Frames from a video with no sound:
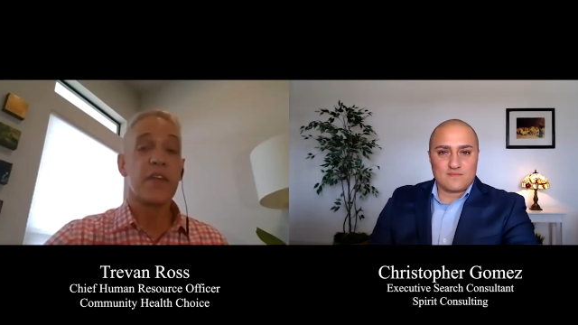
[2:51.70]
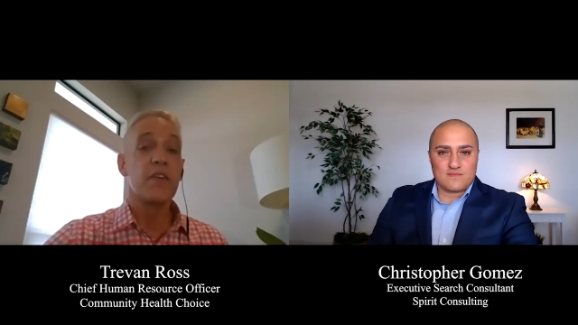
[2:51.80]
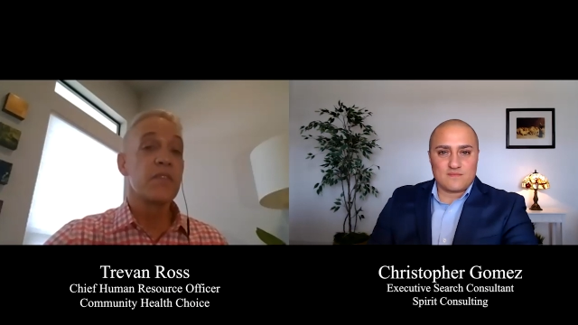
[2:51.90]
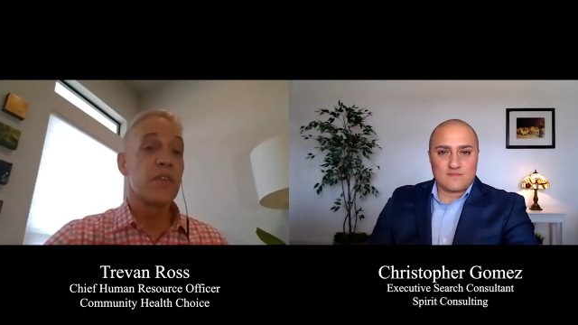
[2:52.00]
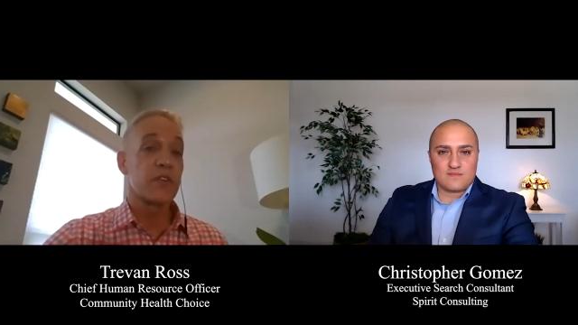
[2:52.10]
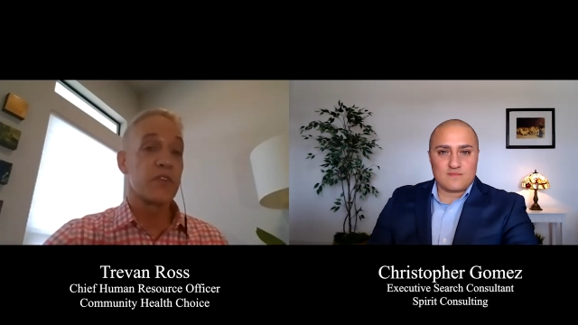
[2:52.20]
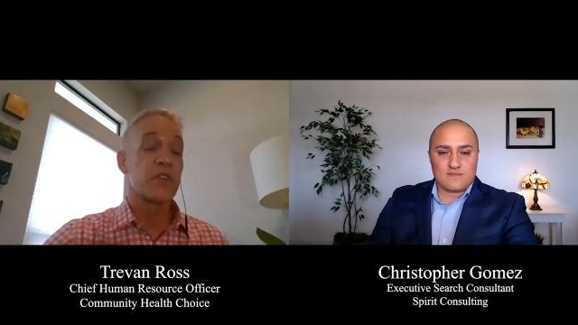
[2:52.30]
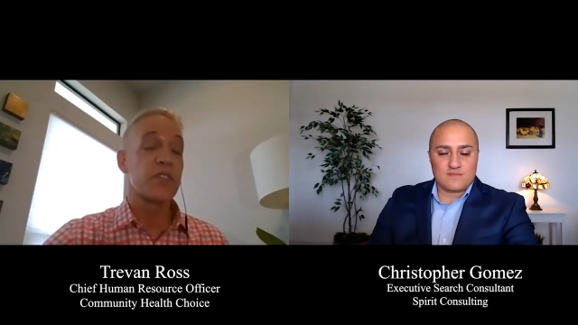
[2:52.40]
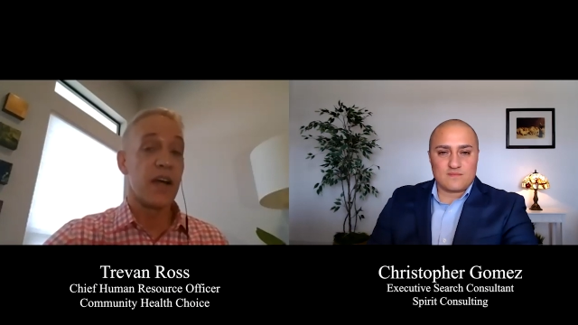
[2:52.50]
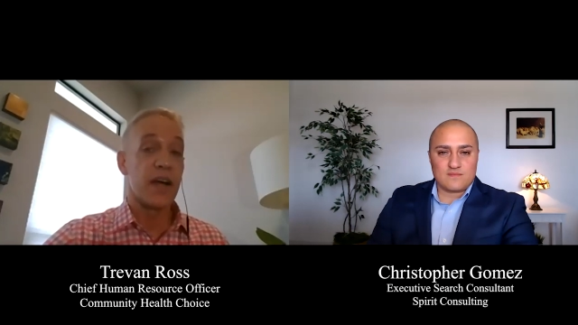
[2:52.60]
Speaker 1: the universal
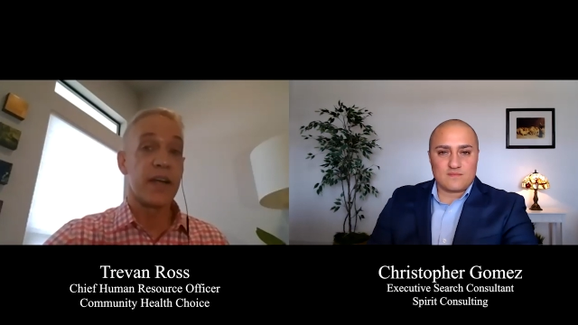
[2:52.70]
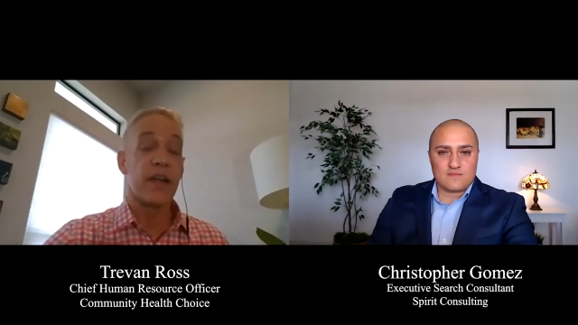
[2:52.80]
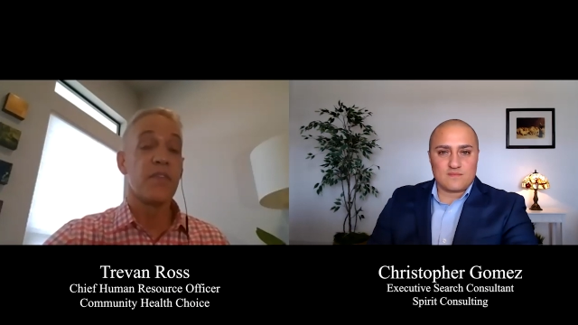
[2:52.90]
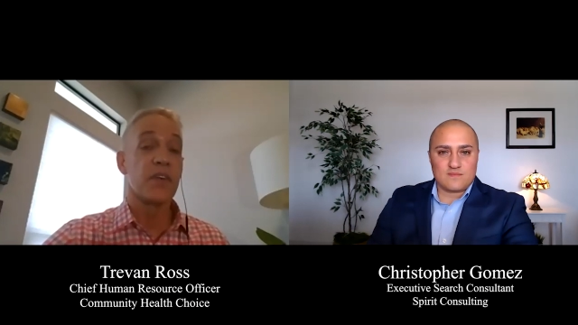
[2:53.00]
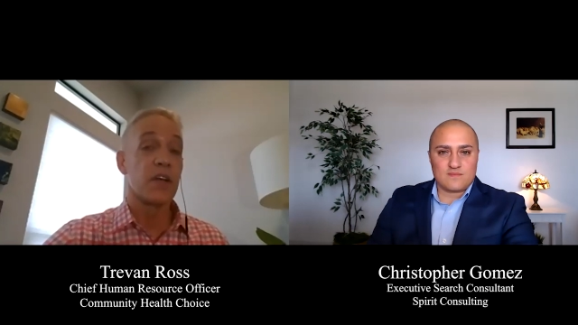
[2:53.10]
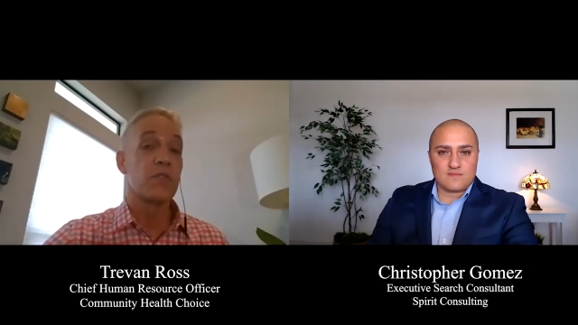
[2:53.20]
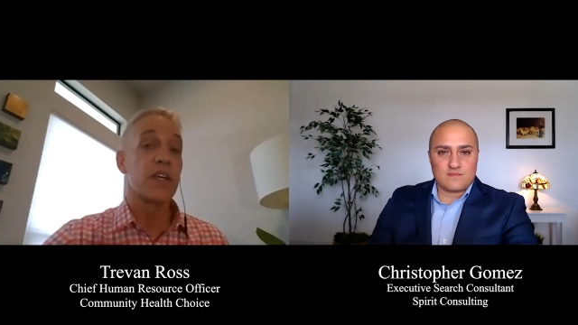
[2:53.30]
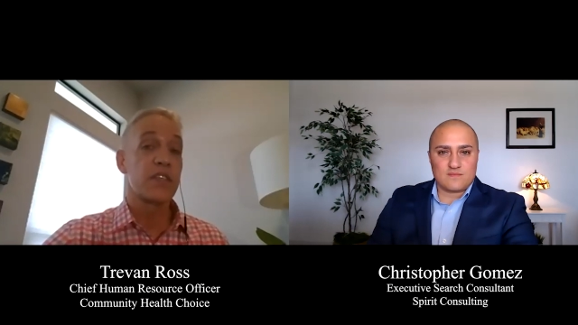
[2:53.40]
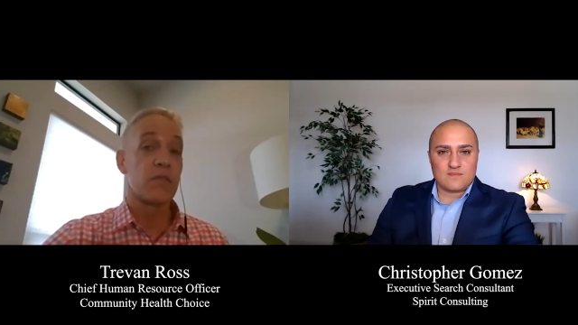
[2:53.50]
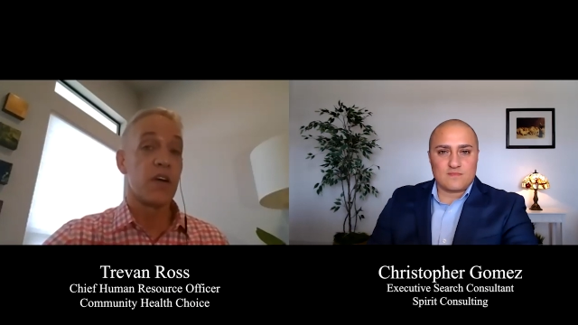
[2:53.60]
sign of a good
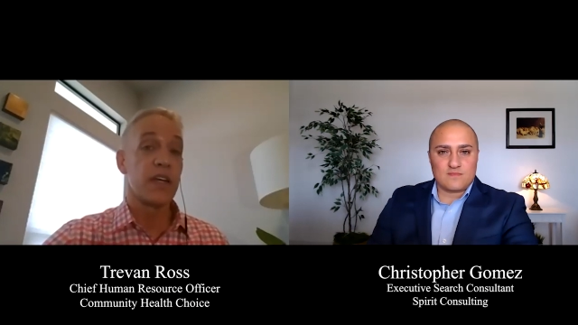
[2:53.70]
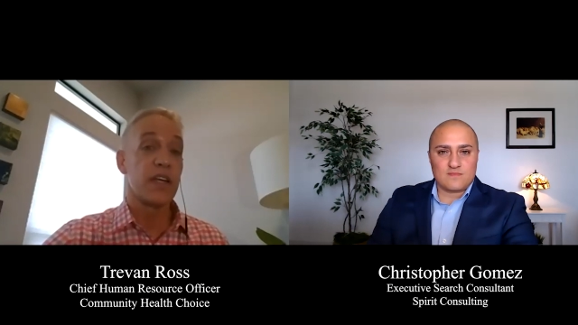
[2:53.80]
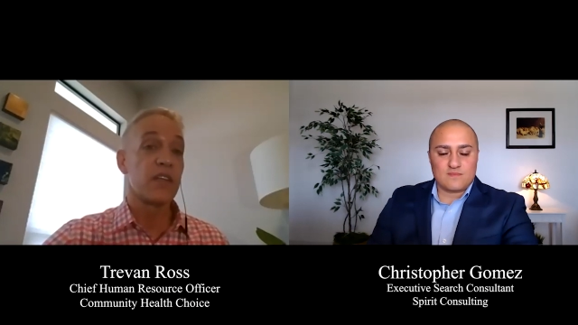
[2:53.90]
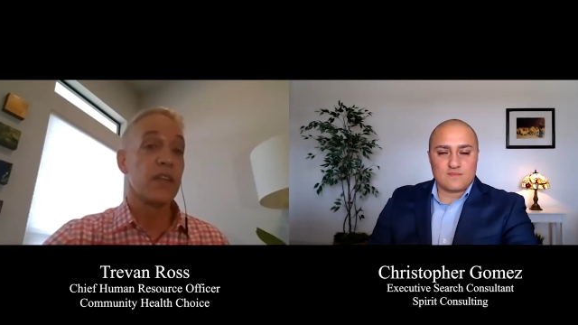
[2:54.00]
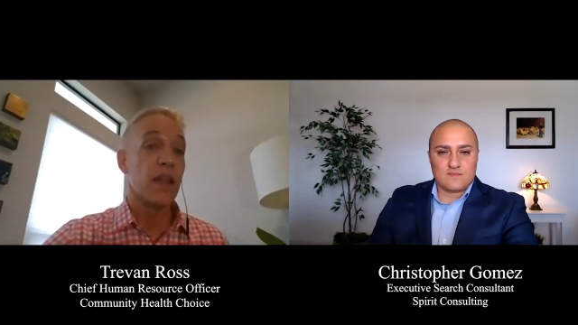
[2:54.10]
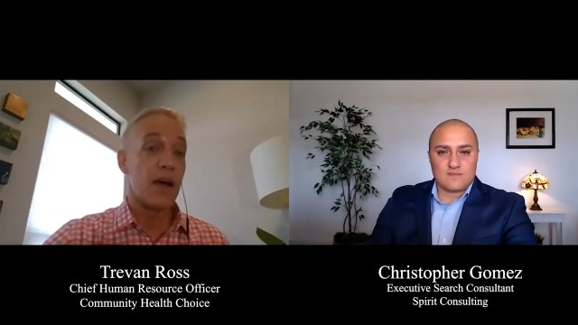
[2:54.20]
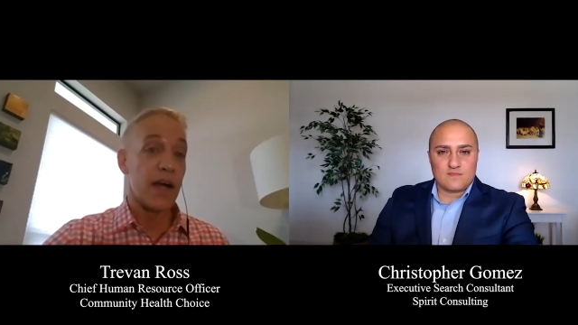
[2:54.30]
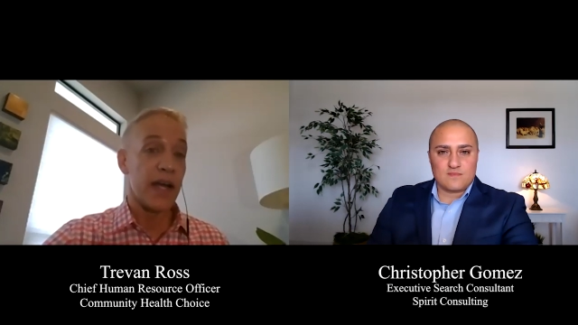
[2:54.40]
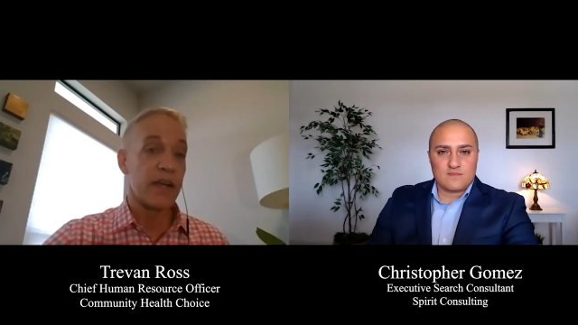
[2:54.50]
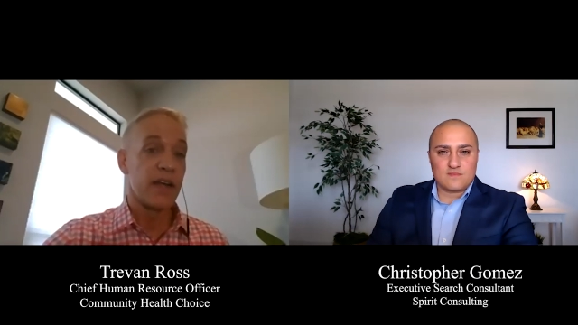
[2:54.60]
restaurant is a
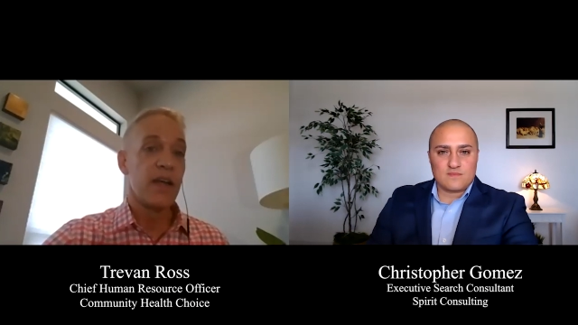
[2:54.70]
line.